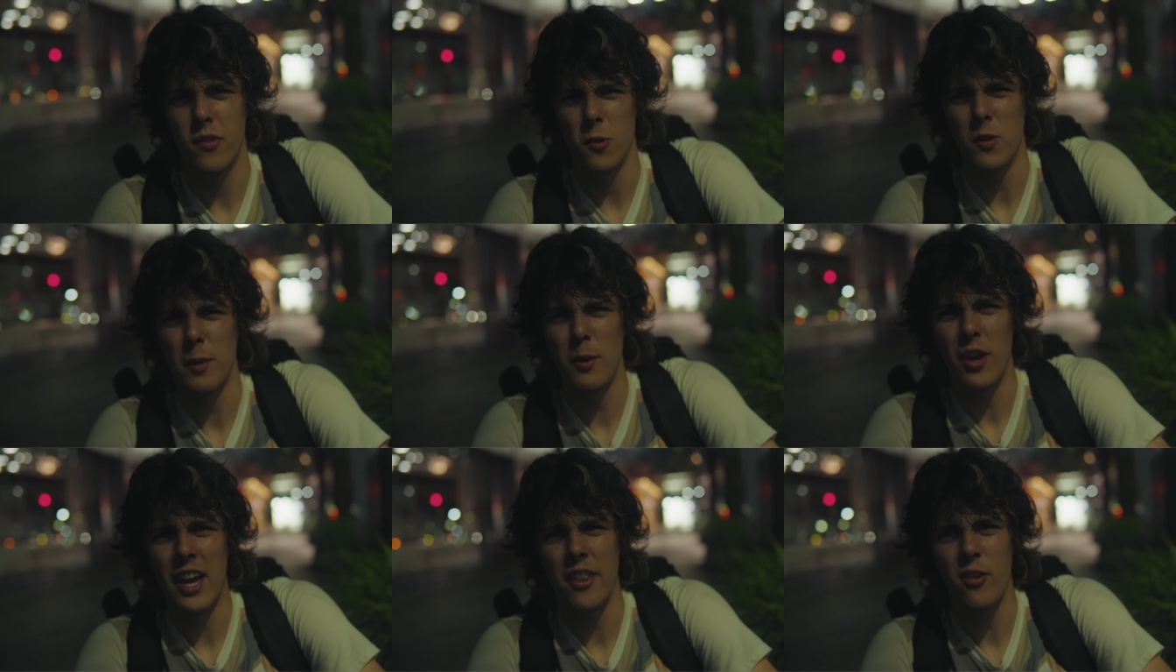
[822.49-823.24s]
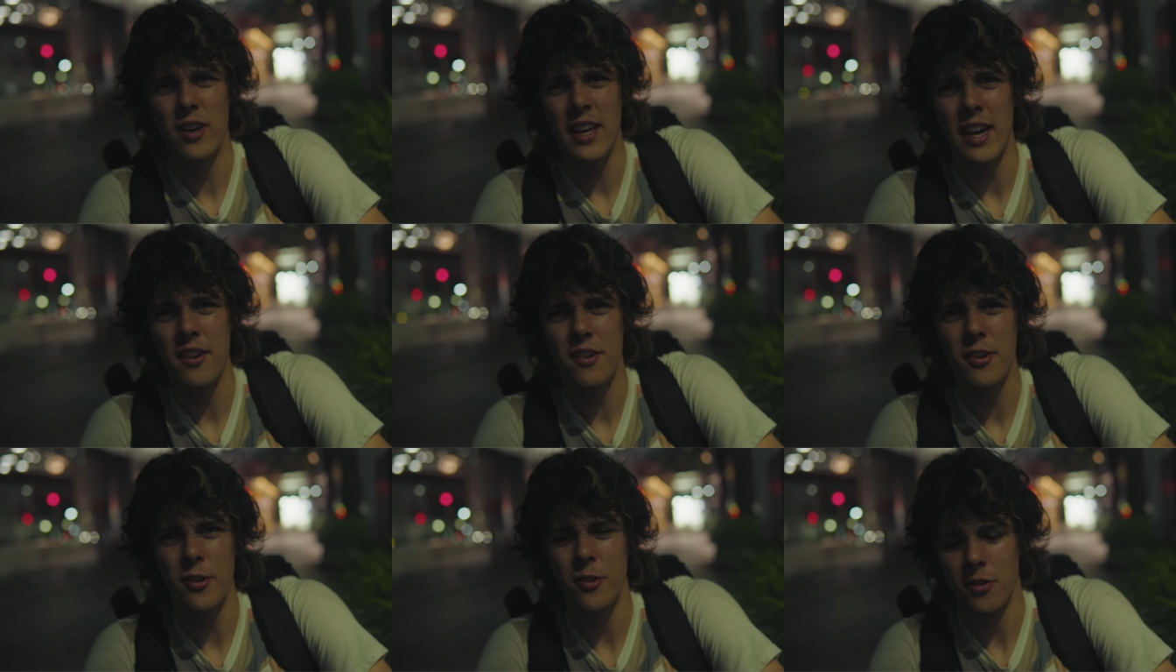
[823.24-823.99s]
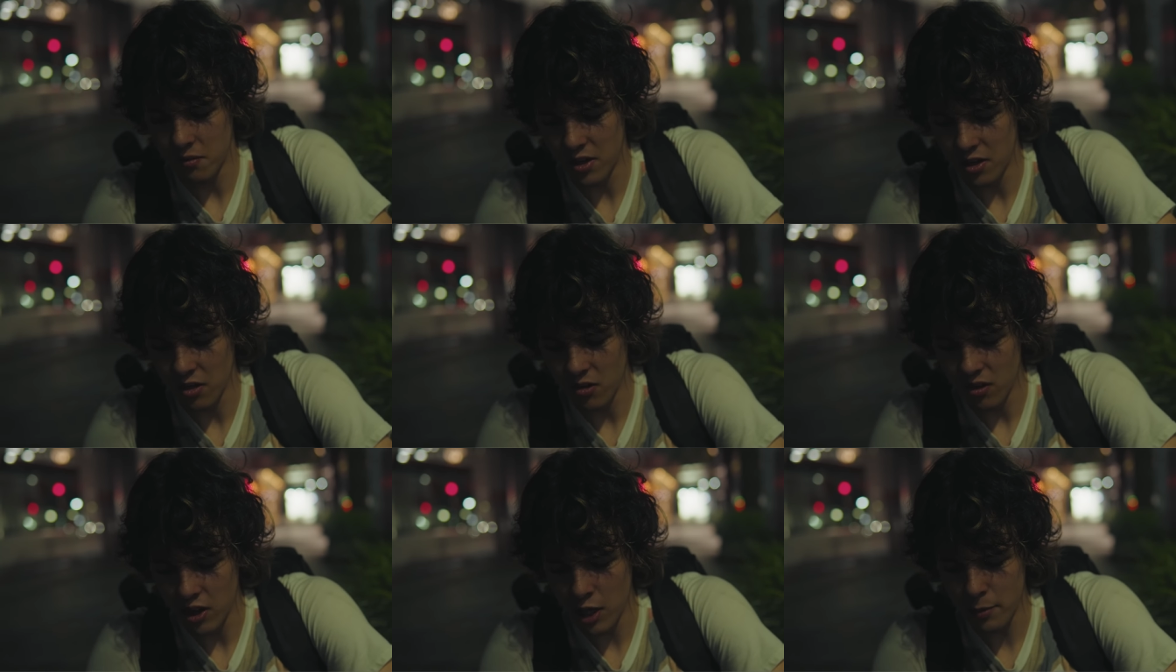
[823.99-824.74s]
So what about N3 to N2?
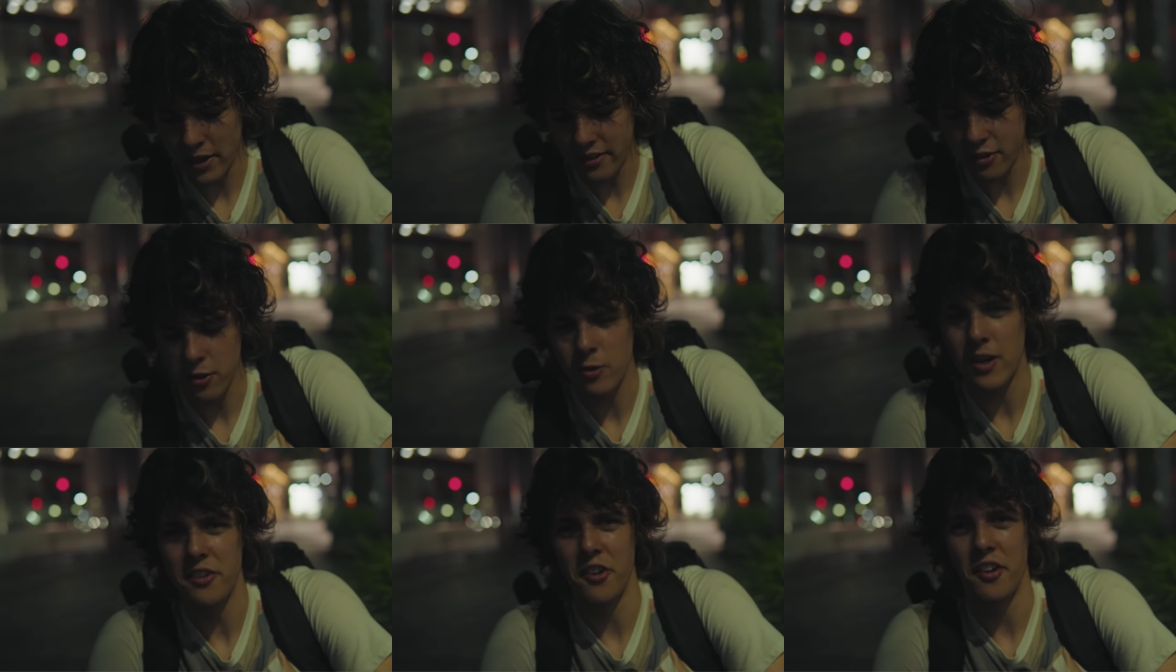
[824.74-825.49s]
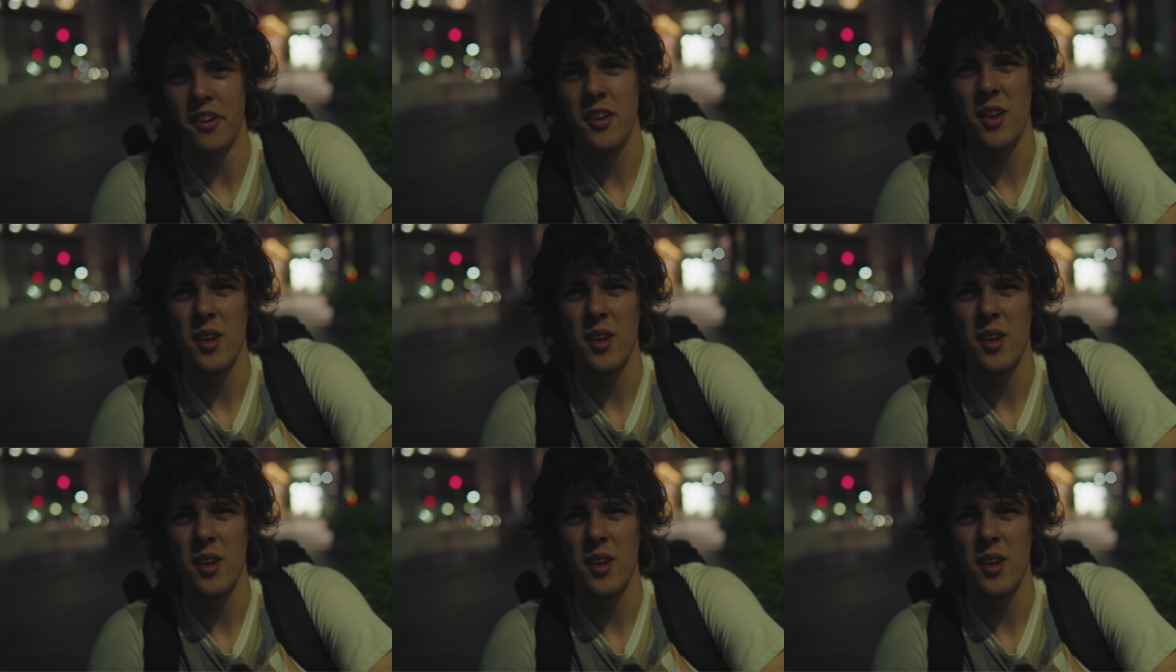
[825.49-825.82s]
Well, let me ask you a question.